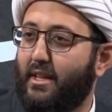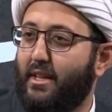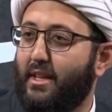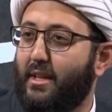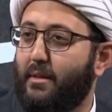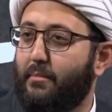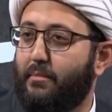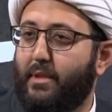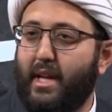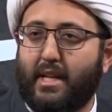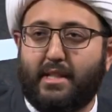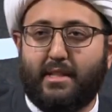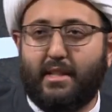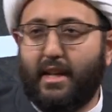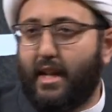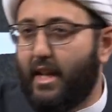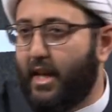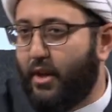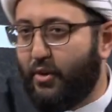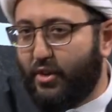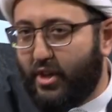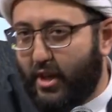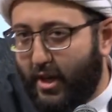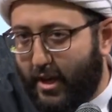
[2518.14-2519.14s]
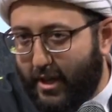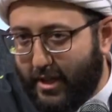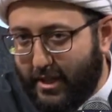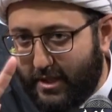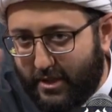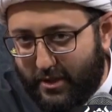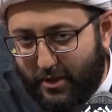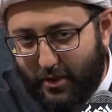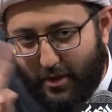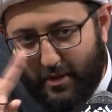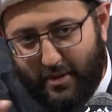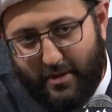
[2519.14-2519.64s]
That's not how God is,
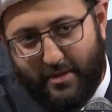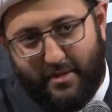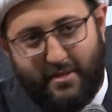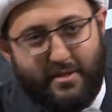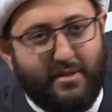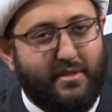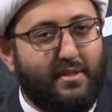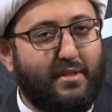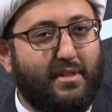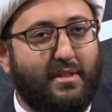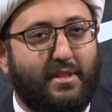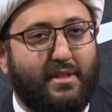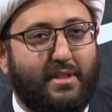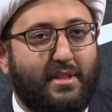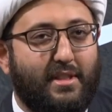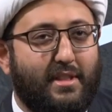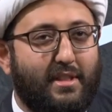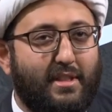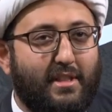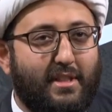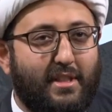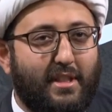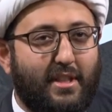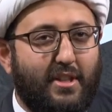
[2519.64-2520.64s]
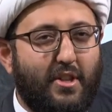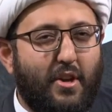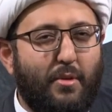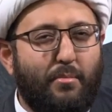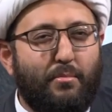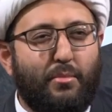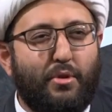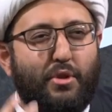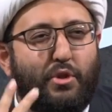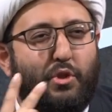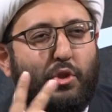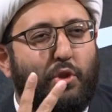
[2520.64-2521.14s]
though.
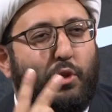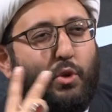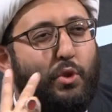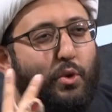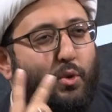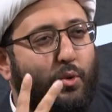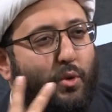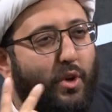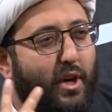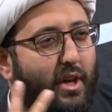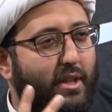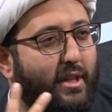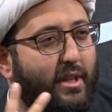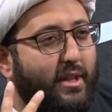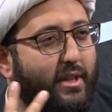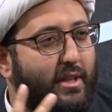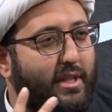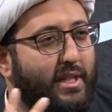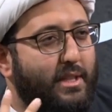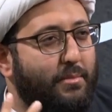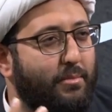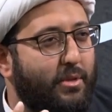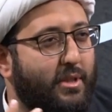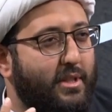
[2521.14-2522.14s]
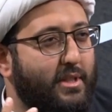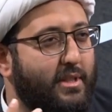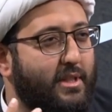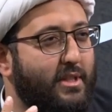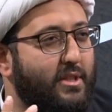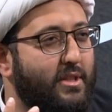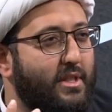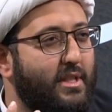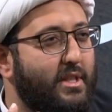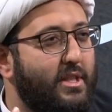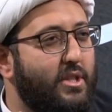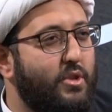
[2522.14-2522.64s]
Number 2 on the list, brothers and
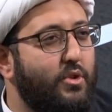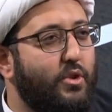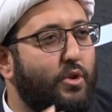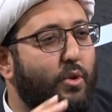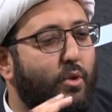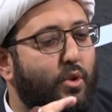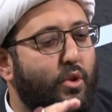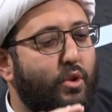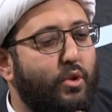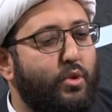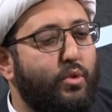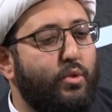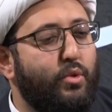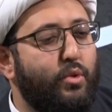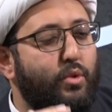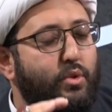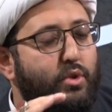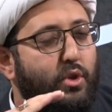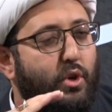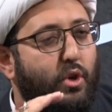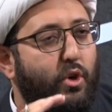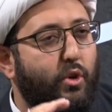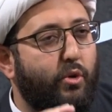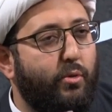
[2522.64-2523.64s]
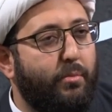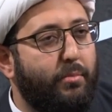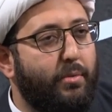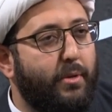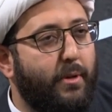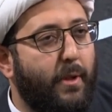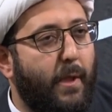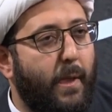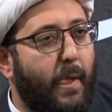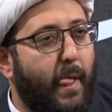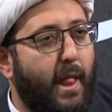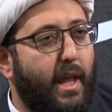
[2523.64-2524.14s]
sisters, is you don't lose hope
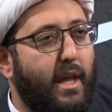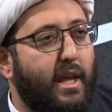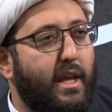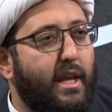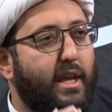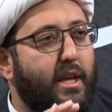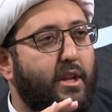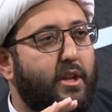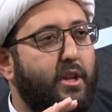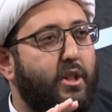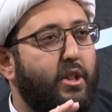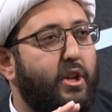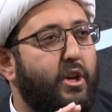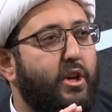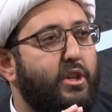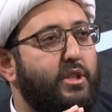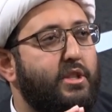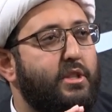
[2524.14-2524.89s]
in Allah's